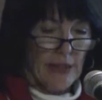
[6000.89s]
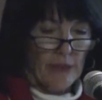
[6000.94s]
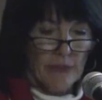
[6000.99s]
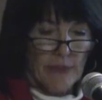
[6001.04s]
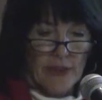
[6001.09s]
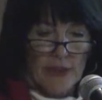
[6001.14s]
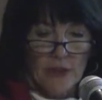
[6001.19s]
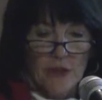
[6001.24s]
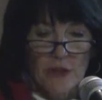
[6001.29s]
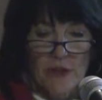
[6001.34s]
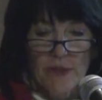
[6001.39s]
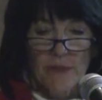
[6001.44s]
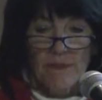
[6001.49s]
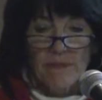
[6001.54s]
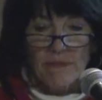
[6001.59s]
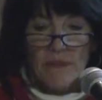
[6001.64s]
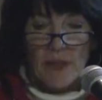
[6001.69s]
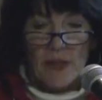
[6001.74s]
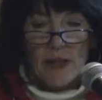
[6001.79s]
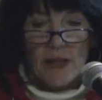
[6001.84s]
about much,
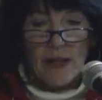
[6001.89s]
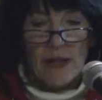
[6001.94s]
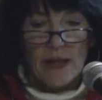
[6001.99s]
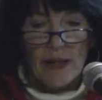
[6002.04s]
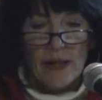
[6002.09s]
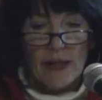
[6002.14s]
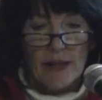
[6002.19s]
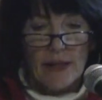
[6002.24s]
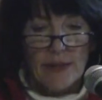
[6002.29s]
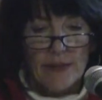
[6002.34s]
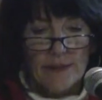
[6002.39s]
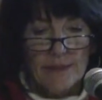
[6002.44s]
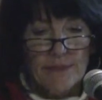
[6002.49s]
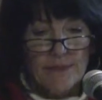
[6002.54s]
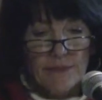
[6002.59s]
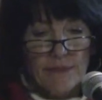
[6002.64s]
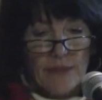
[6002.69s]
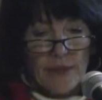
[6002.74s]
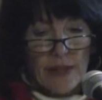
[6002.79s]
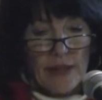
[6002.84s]

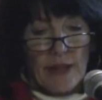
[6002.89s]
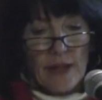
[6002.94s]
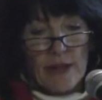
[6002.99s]
um,